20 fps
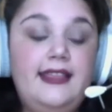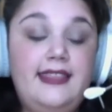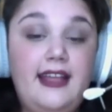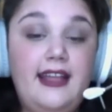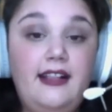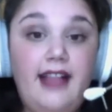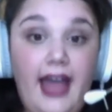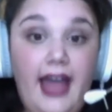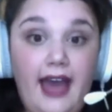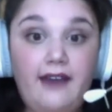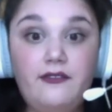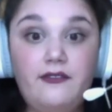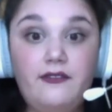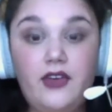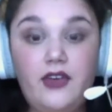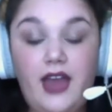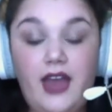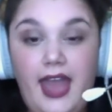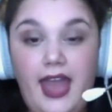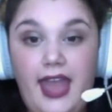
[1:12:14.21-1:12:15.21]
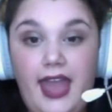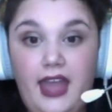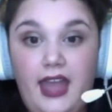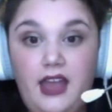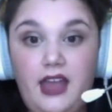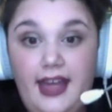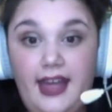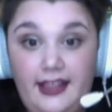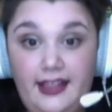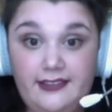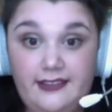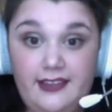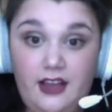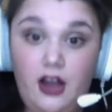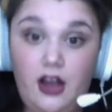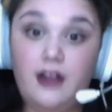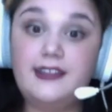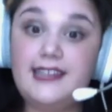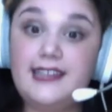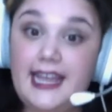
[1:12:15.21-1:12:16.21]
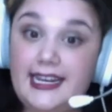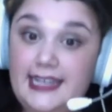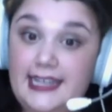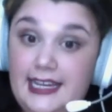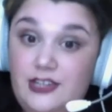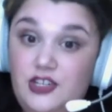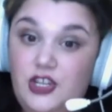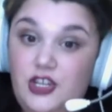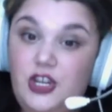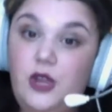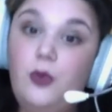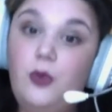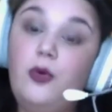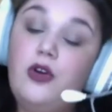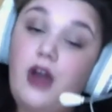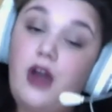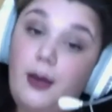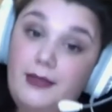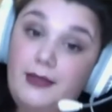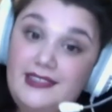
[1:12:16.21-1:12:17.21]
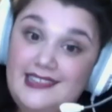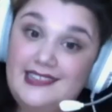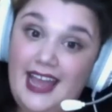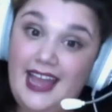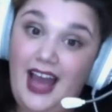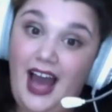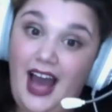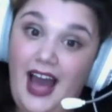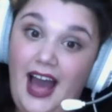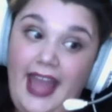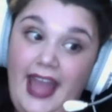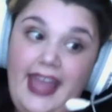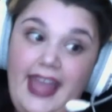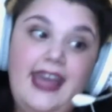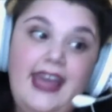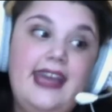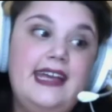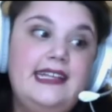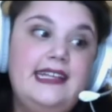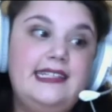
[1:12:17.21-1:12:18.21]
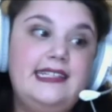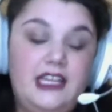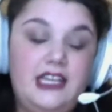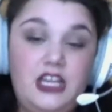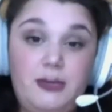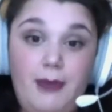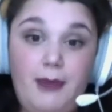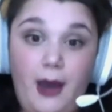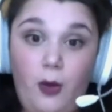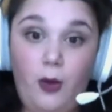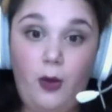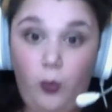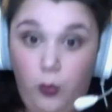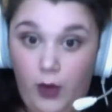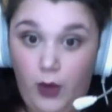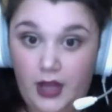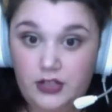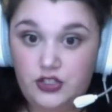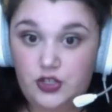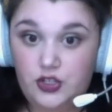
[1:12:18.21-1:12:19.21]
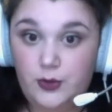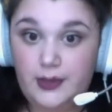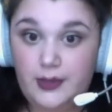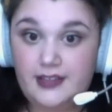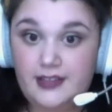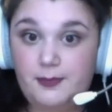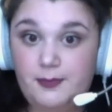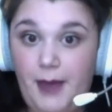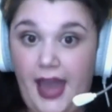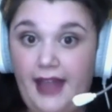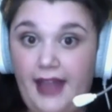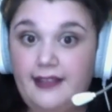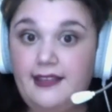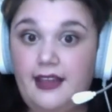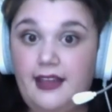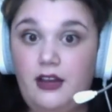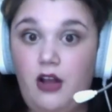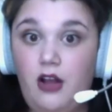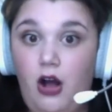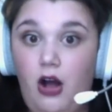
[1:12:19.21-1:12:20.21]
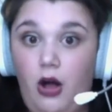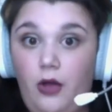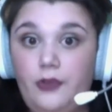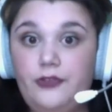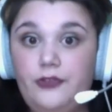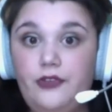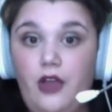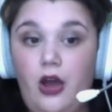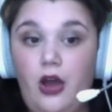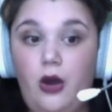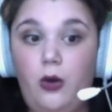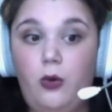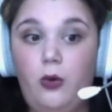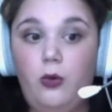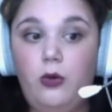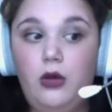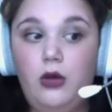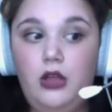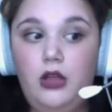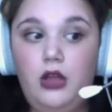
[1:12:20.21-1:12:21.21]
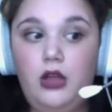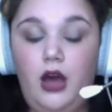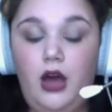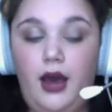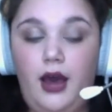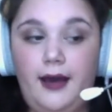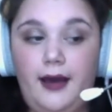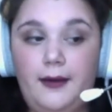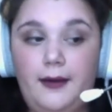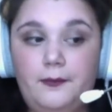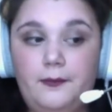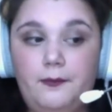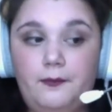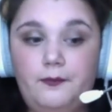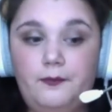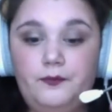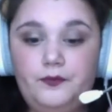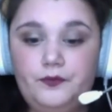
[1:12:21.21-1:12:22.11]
they'll have a GalaxyCon technician who will come and say hi, tell you about what to expect, and also and